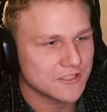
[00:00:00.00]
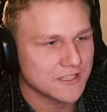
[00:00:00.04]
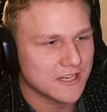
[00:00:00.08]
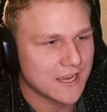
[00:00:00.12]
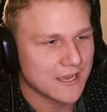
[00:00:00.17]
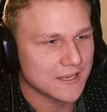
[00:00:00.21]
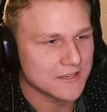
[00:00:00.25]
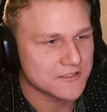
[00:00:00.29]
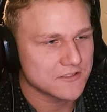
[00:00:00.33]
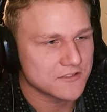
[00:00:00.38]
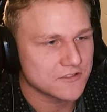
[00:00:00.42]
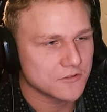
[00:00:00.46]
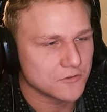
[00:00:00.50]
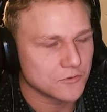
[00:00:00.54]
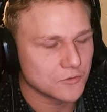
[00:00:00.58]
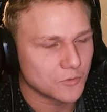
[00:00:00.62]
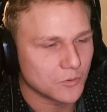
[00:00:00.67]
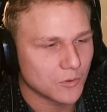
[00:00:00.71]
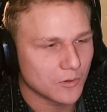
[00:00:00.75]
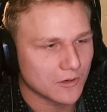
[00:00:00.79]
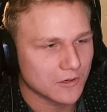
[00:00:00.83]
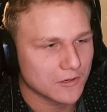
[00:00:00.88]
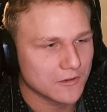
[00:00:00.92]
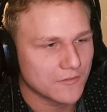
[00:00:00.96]
had to
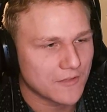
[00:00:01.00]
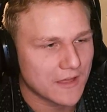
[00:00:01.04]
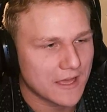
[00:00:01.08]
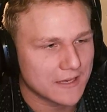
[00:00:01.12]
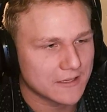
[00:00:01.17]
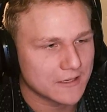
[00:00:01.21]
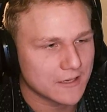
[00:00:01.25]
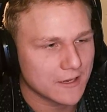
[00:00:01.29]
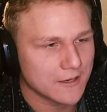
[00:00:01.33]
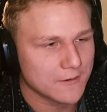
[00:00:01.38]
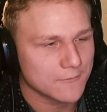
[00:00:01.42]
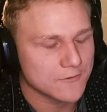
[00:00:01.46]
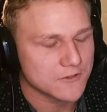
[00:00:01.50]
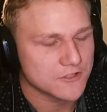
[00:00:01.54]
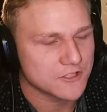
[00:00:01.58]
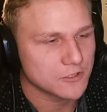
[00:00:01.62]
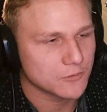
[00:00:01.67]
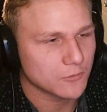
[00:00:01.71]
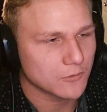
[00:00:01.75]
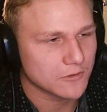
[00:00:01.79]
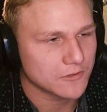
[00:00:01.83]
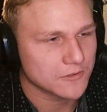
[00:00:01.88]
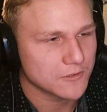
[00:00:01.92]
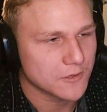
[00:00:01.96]
work that night when she
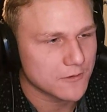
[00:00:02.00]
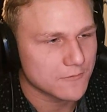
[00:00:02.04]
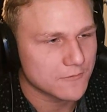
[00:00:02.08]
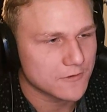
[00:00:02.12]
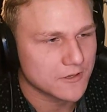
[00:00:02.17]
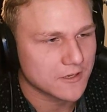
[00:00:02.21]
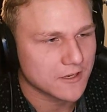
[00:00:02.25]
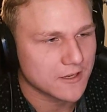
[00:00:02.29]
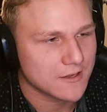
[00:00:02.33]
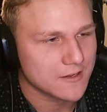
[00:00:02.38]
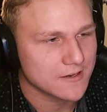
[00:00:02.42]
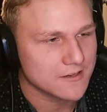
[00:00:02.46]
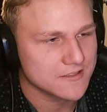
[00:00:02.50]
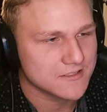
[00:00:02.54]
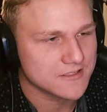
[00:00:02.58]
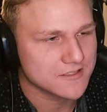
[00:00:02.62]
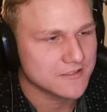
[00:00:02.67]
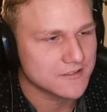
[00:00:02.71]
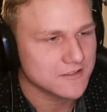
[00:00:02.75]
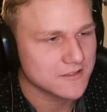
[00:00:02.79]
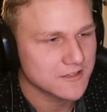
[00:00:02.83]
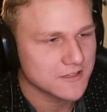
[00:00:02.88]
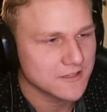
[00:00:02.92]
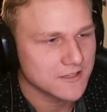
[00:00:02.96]
worked
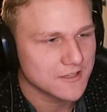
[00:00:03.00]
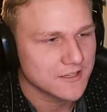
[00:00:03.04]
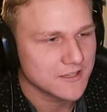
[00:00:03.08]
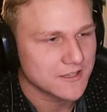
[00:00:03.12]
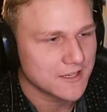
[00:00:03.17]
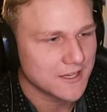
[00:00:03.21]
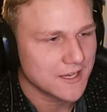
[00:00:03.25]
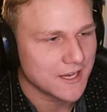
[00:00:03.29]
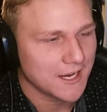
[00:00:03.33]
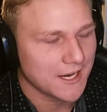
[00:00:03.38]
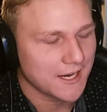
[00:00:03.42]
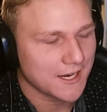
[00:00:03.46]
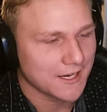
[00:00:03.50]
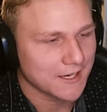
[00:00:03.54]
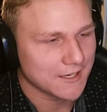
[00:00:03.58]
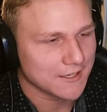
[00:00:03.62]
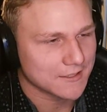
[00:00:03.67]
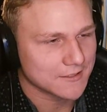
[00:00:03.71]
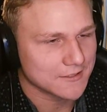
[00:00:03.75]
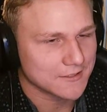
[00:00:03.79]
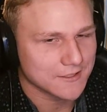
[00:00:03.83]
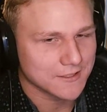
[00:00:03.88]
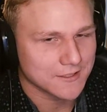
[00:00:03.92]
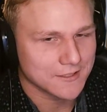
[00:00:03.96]
overnights,
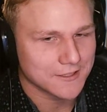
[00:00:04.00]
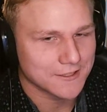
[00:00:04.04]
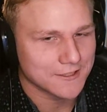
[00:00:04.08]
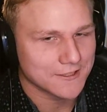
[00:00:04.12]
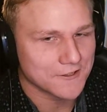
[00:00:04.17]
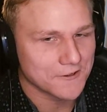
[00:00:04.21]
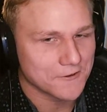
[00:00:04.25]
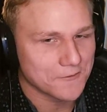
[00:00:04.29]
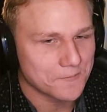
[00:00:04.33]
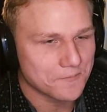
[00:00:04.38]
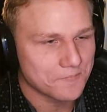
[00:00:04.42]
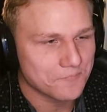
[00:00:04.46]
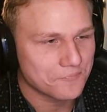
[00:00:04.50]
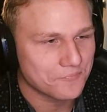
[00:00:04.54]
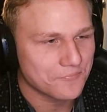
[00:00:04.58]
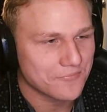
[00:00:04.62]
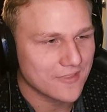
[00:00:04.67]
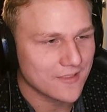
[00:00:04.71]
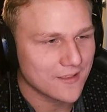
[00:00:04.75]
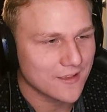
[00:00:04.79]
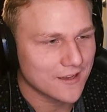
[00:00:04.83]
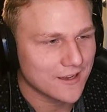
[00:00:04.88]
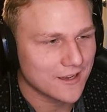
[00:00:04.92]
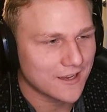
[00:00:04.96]
and
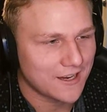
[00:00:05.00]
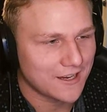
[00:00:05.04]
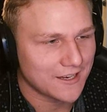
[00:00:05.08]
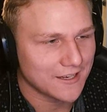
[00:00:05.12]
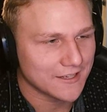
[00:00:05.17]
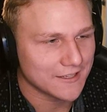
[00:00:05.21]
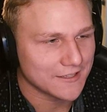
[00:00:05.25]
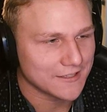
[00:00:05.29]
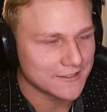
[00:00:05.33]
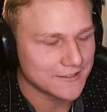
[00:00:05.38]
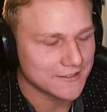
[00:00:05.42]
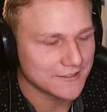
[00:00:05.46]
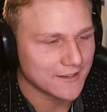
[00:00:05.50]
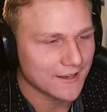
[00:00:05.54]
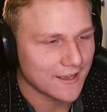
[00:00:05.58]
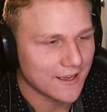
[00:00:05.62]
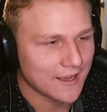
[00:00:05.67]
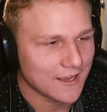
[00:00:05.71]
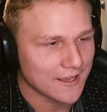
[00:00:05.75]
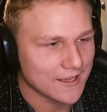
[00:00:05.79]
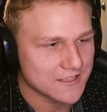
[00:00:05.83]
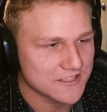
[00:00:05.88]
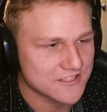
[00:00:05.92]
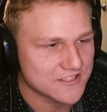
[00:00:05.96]
I
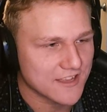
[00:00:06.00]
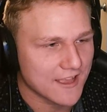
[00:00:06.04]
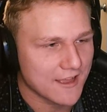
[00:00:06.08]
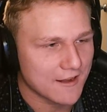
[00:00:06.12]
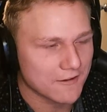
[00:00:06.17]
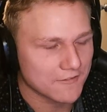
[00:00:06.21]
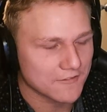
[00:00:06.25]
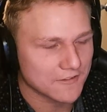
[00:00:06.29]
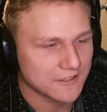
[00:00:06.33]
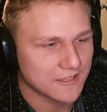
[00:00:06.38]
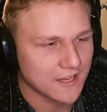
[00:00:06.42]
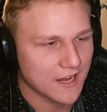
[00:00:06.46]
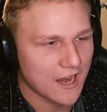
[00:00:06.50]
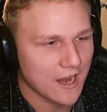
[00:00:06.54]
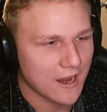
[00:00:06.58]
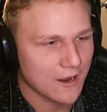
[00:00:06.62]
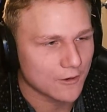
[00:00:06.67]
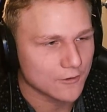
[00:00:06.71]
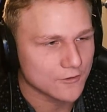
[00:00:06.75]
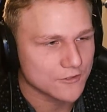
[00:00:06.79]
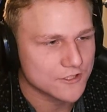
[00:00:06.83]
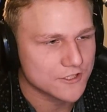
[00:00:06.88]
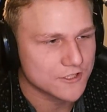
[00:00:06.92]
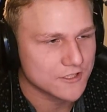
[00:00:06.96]
had sat on the
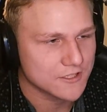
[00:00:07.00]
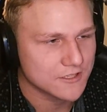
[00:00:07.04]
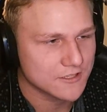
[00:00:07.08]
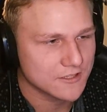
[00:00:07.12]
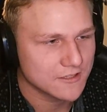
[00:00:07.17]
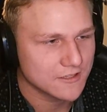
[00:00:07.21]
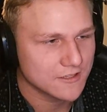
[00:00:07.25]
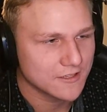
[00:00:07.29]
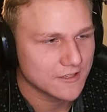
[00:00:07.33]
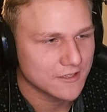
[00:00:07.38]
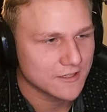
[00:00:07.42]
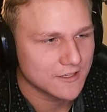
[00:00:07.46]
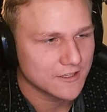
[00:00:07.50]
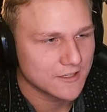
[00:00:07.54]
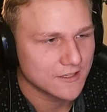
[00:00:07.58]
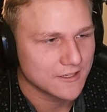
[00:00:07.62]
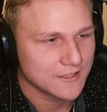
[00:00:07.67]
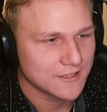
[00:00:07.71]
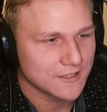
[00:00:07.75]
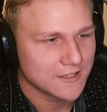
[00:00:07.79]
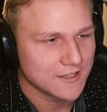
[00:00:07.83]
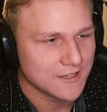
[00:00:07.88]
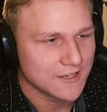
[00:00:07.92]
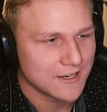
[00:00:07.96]
couch,
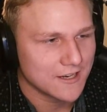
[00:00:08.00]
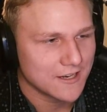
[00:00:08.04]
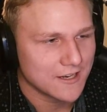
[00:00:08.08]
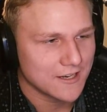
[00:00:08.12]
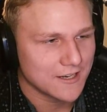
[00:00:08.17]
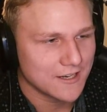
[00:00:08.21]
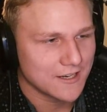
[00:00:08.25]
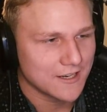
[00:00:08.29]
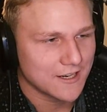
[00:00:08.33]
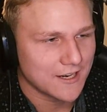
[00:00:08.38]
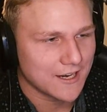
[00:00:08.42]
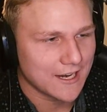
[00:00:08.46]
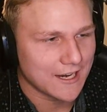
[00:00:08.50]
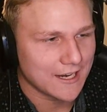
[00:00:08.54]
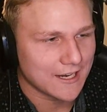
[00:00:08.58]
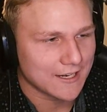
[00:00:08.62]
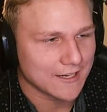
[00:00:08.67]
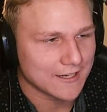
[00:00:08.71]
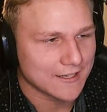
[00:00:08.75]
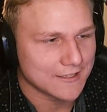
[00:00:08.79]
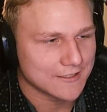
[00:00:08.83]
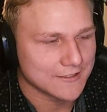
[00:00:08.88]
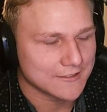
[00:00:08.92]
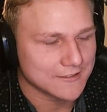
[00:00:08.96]

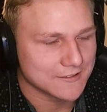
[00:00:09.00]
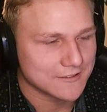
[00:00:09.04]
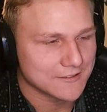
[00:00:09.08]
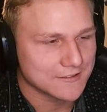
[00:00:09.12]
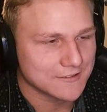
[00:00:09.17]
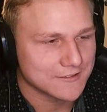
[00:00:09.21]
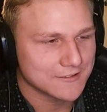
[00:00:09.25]
and